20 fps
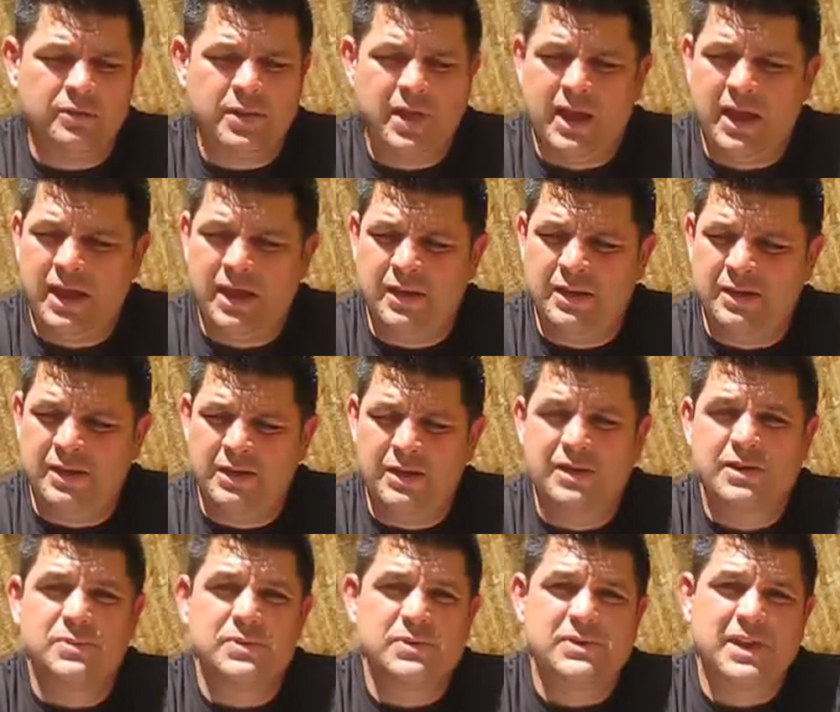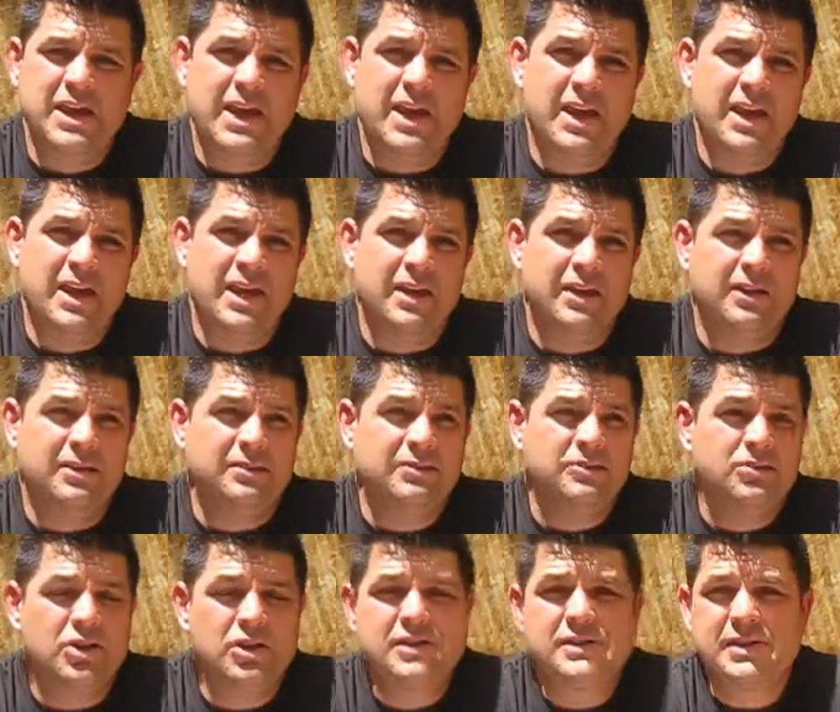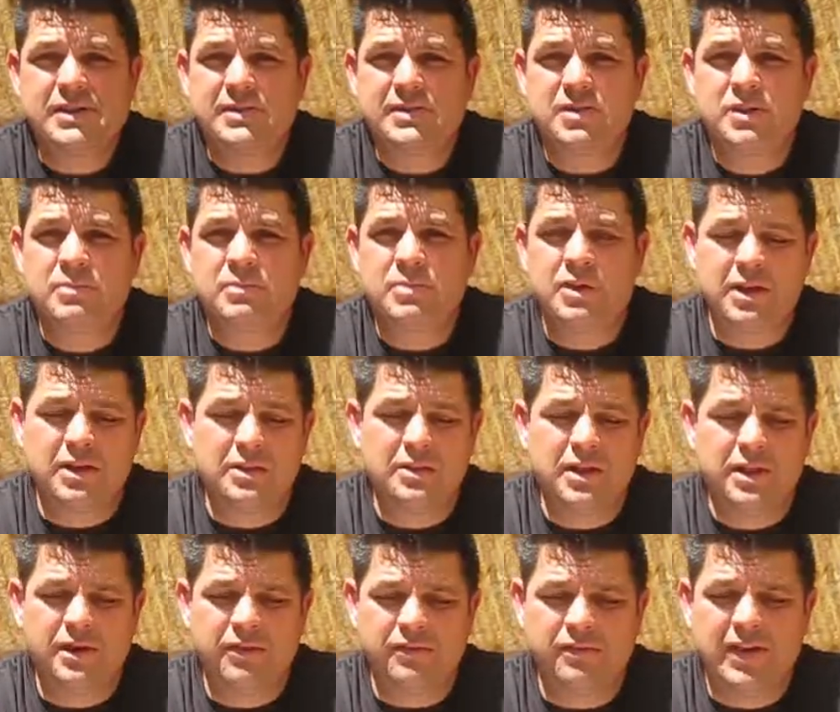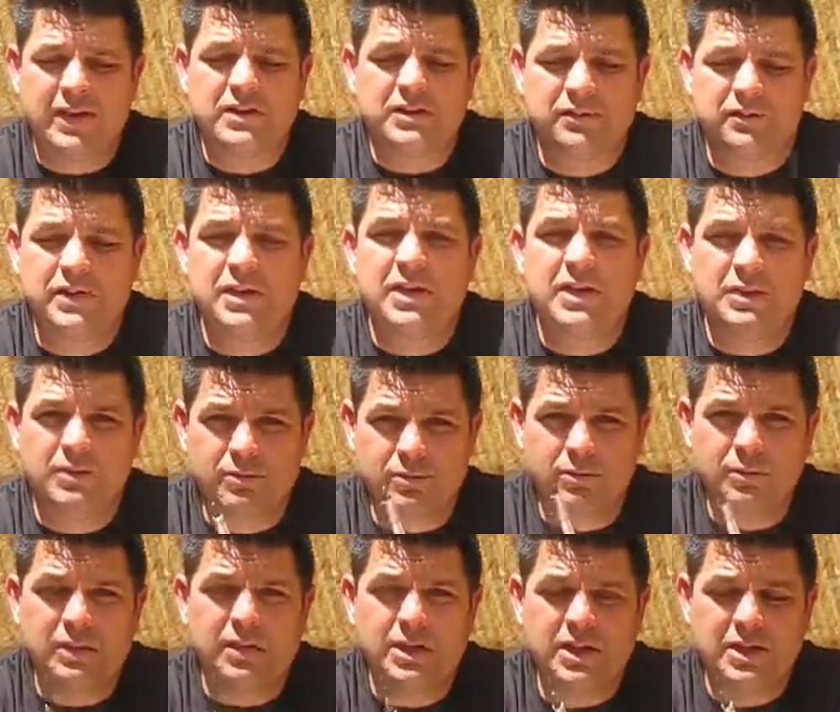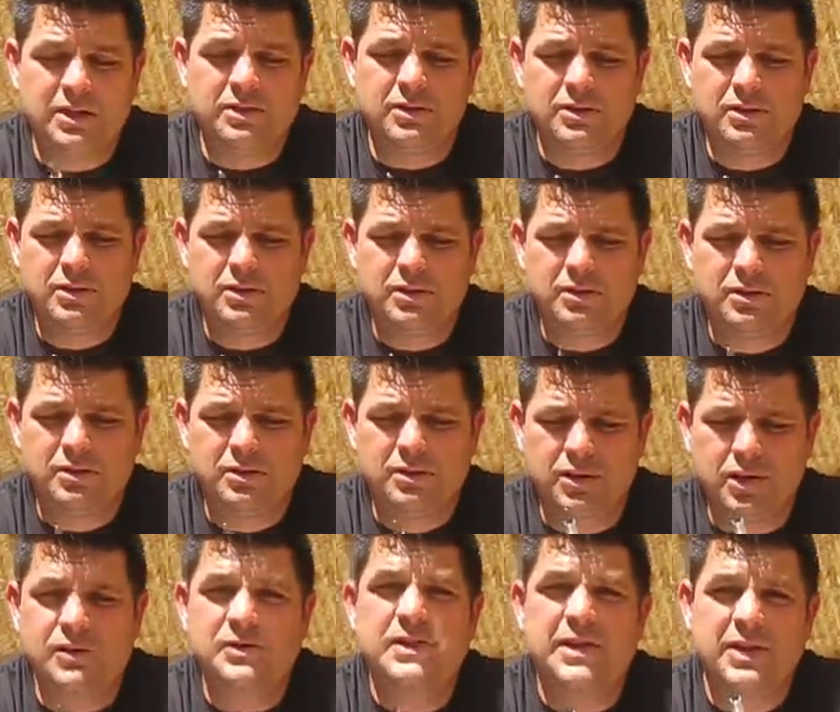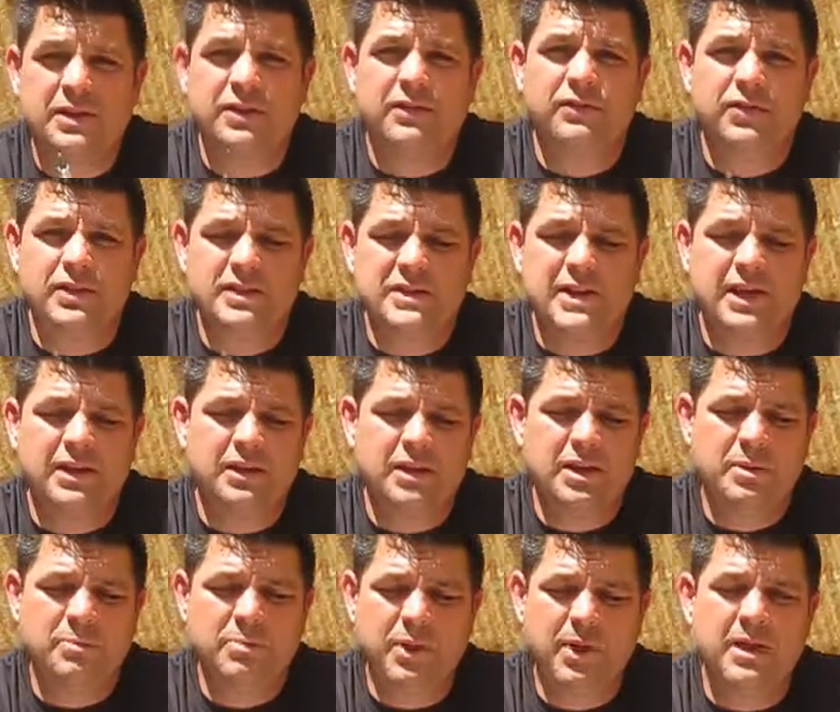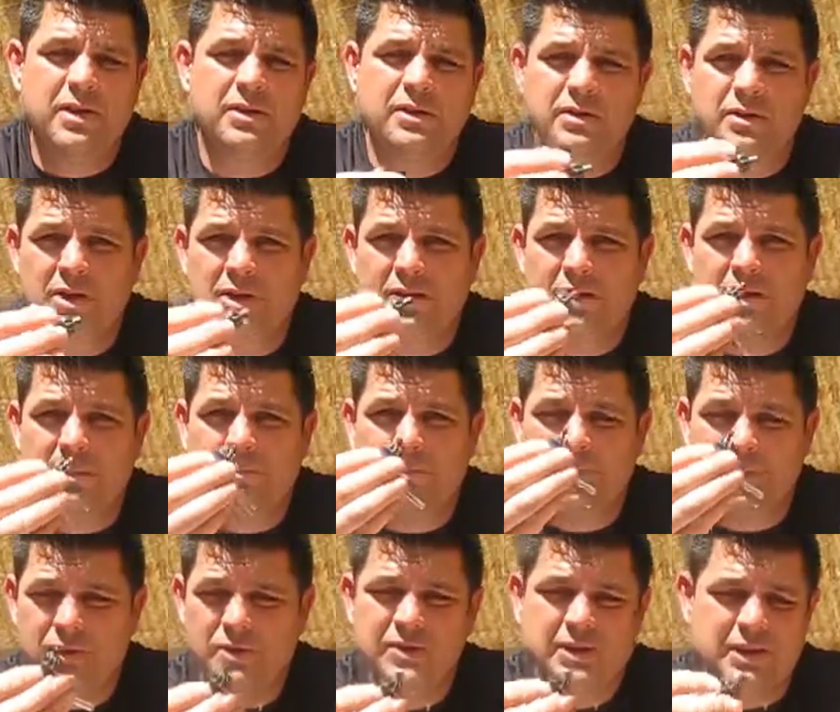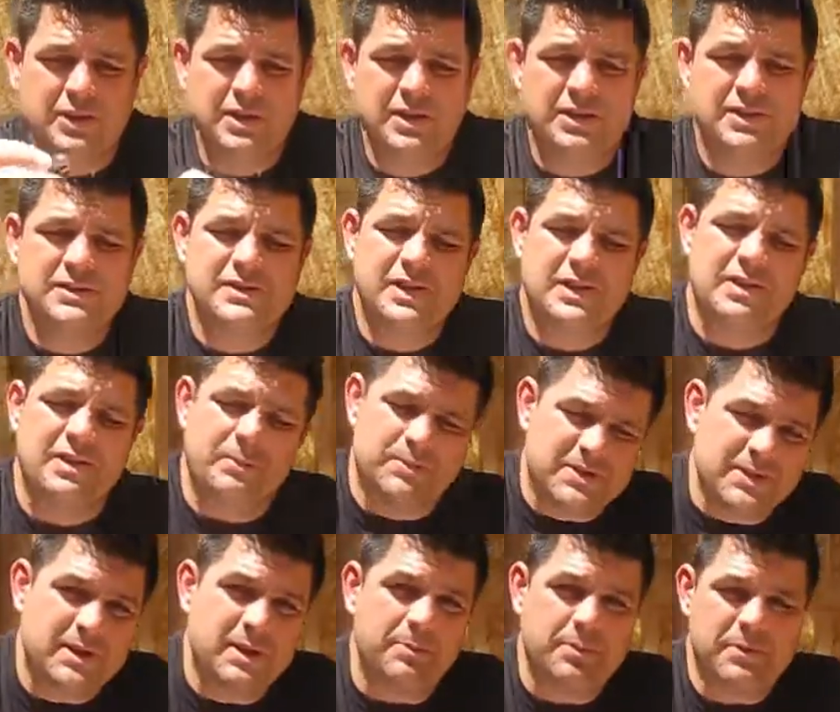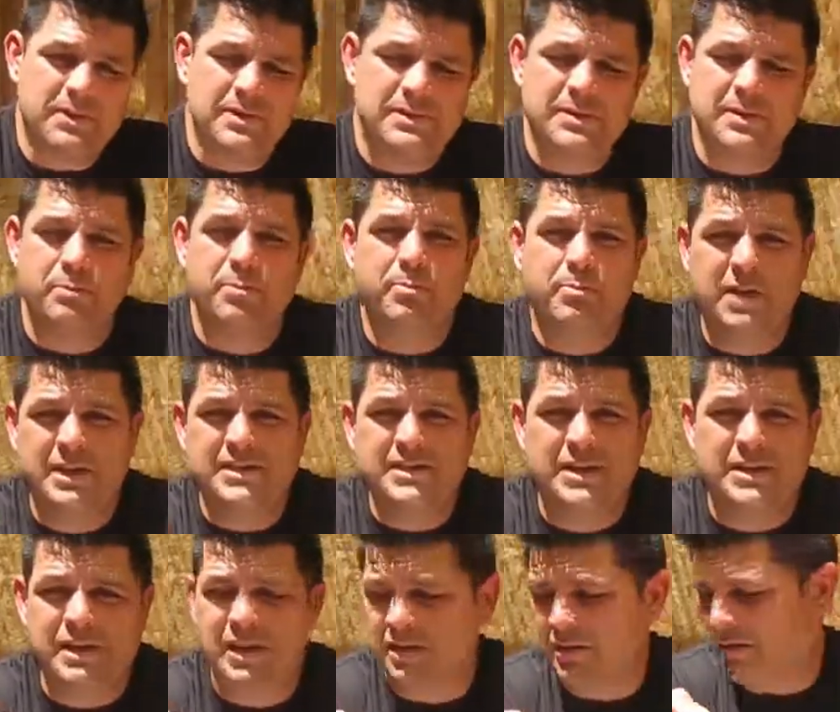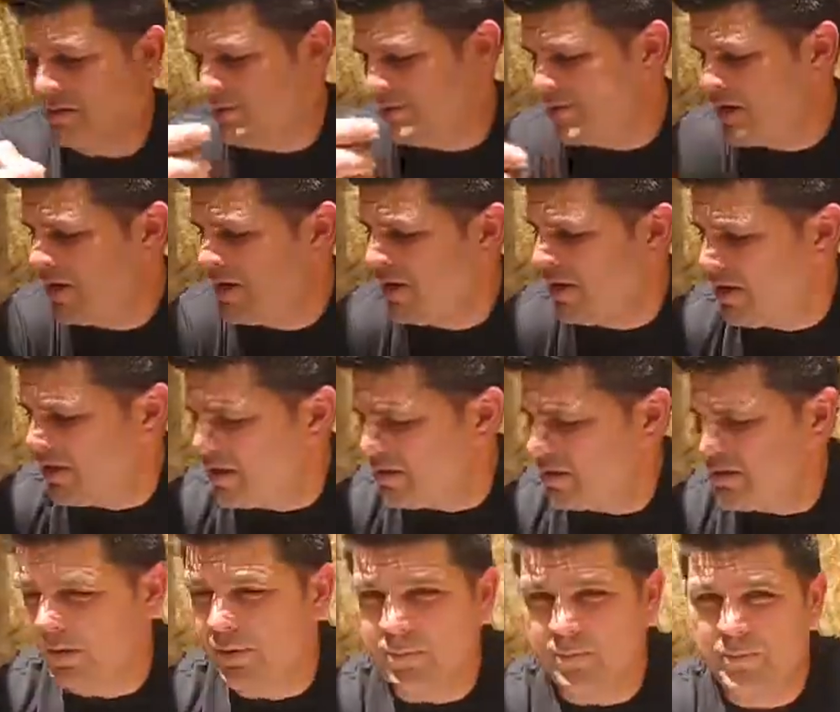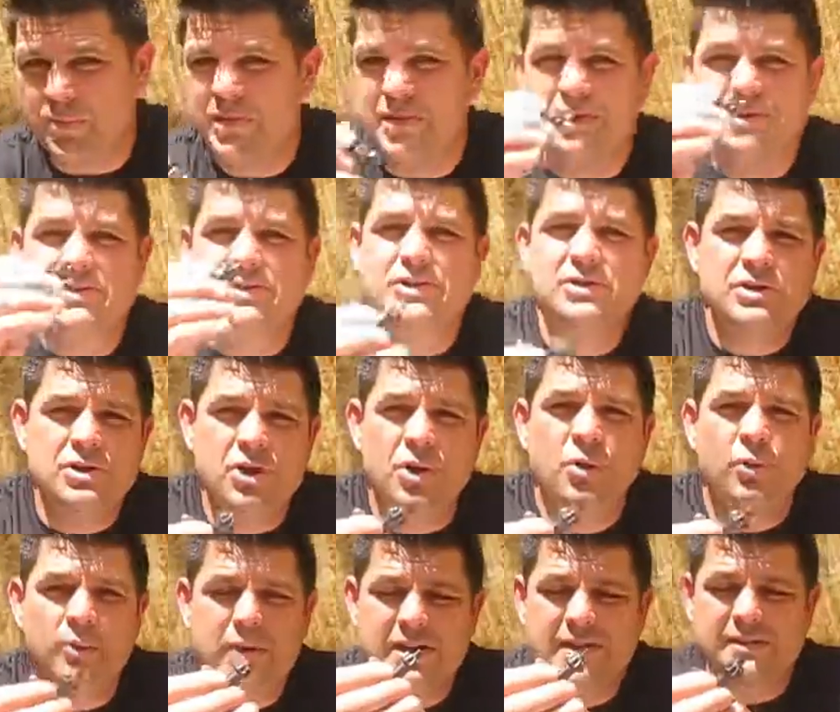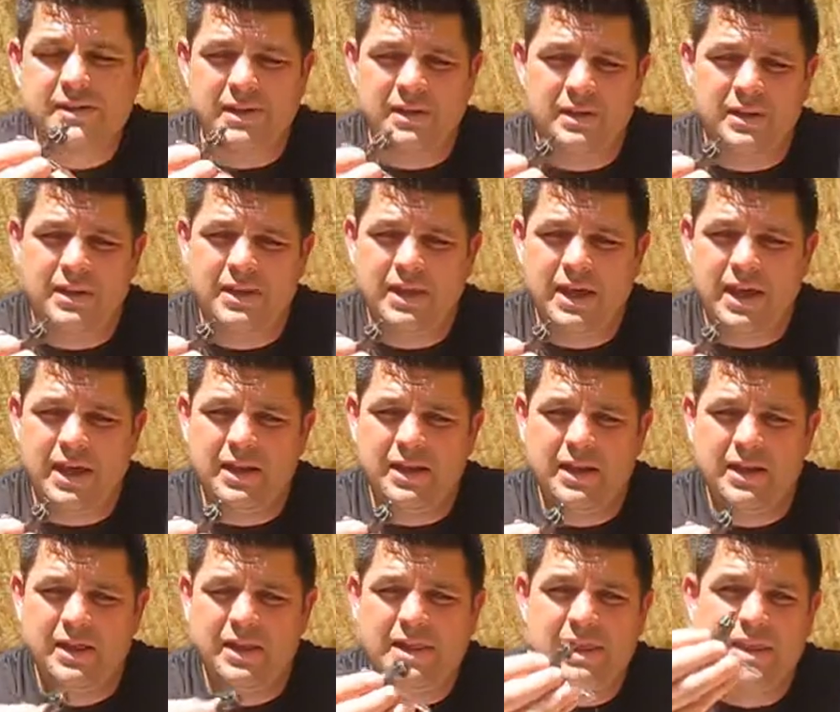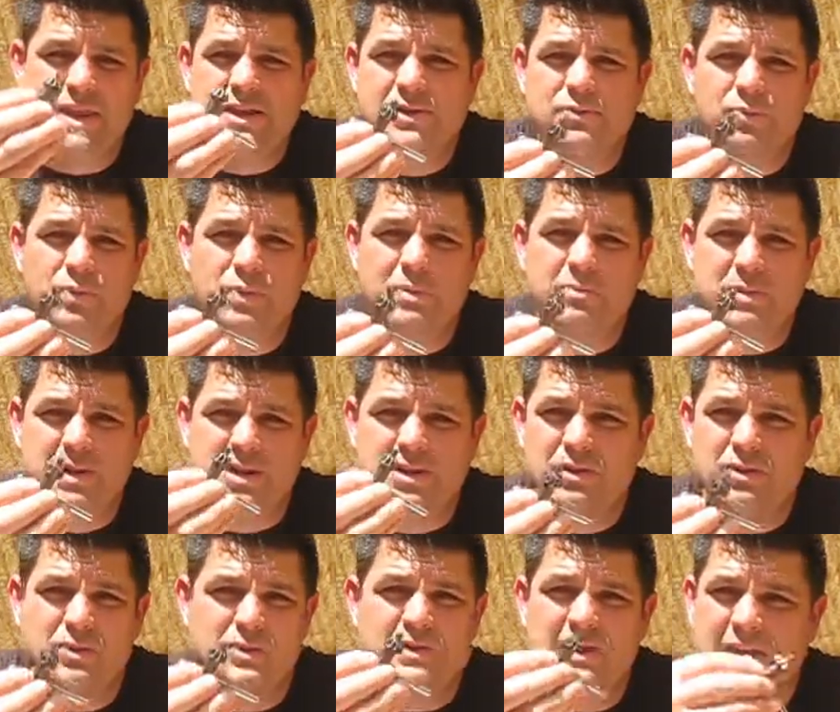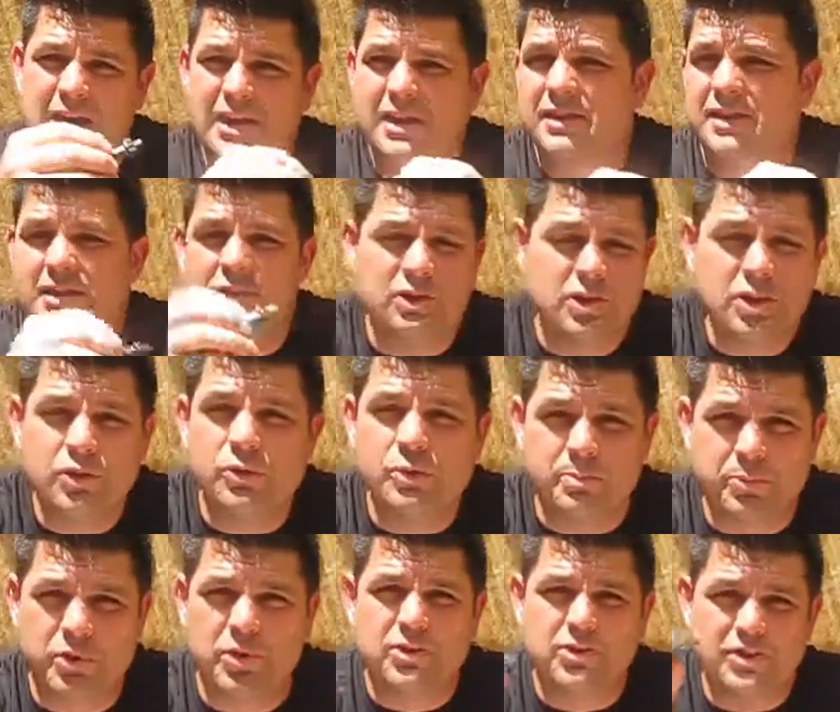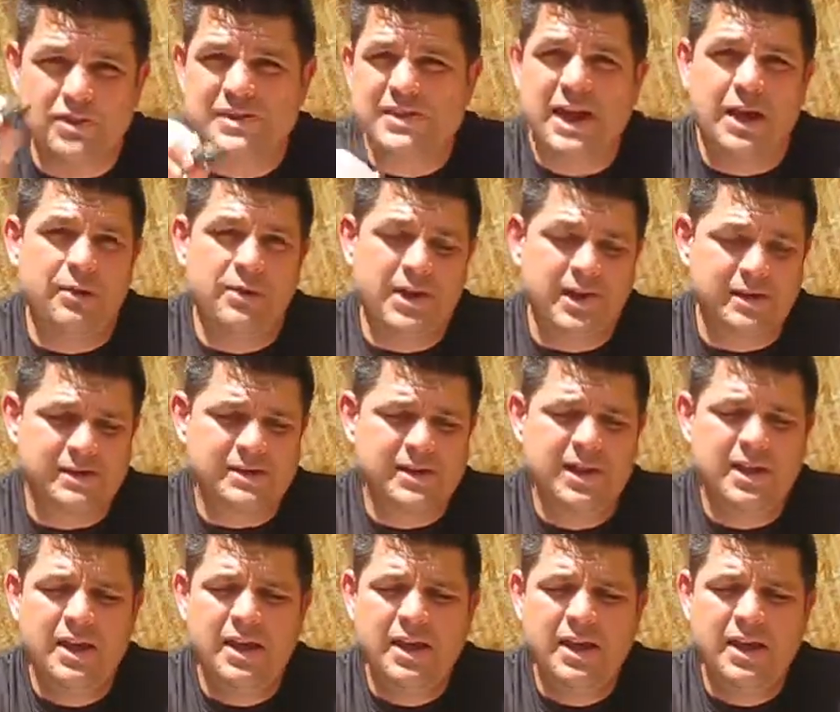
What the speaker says: And this was a good system. It effectively really closed it in there very tightly, but you ended up losing these, you ended up skipping this and busting knuckles. So there's no reason that these would be used in anything that you would purchase nowadays.